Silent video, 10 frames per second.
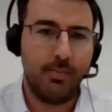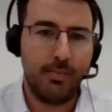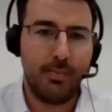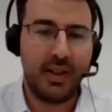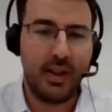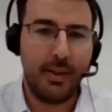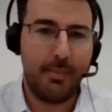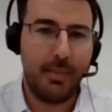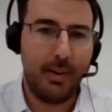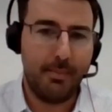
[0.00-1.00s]
monthly
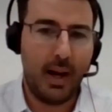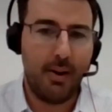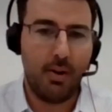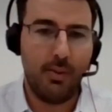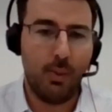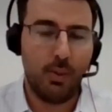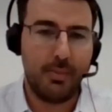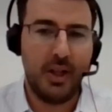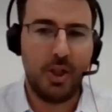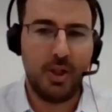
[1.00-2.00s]
payroll
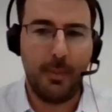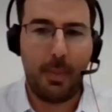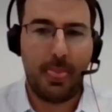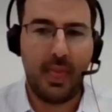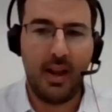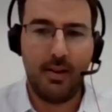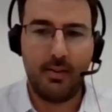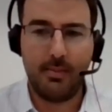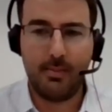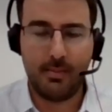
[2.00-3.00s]
automation
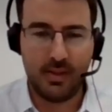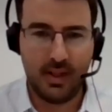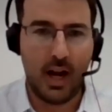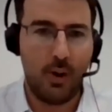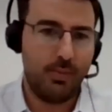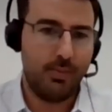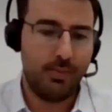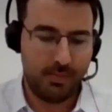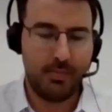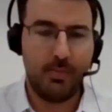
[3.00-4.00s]
now,
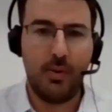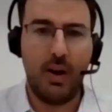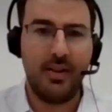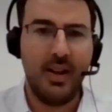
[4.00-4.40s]
right?